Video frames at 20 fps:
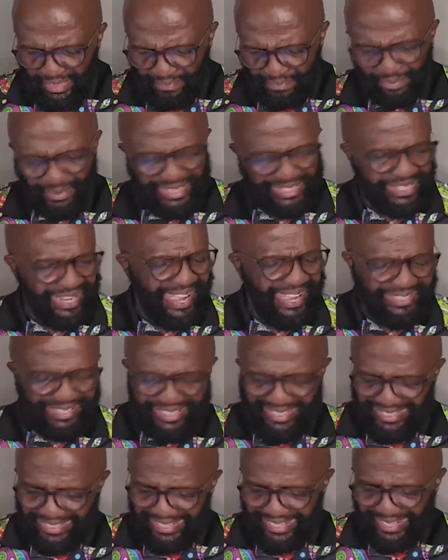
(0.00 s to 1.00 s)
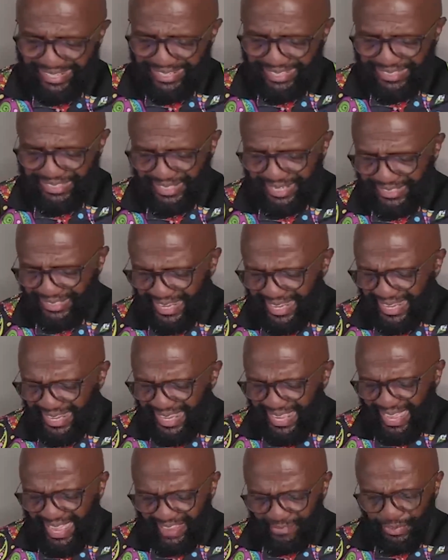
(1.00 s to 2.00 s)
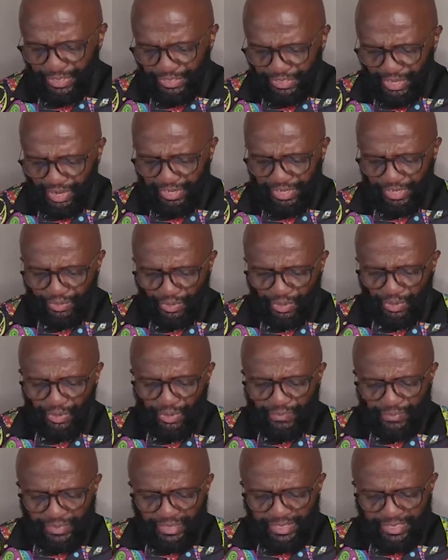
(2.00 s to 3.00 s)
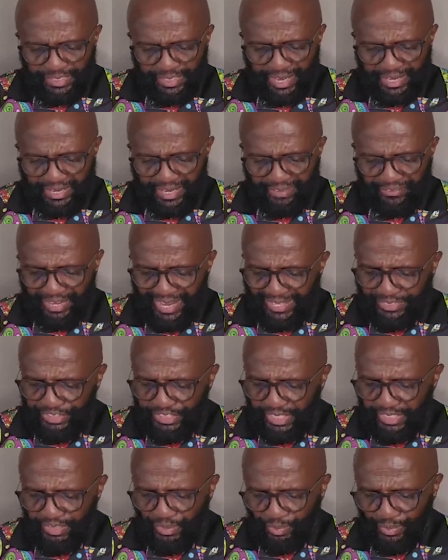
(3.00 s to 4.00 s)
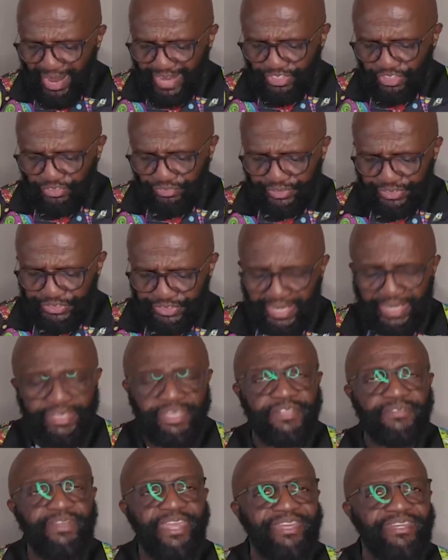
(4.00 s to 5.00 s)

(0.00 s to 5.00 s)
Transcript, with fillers: Praise God. He, said, he says, I, have been young and old, yet I've not seen the righteous forsaken.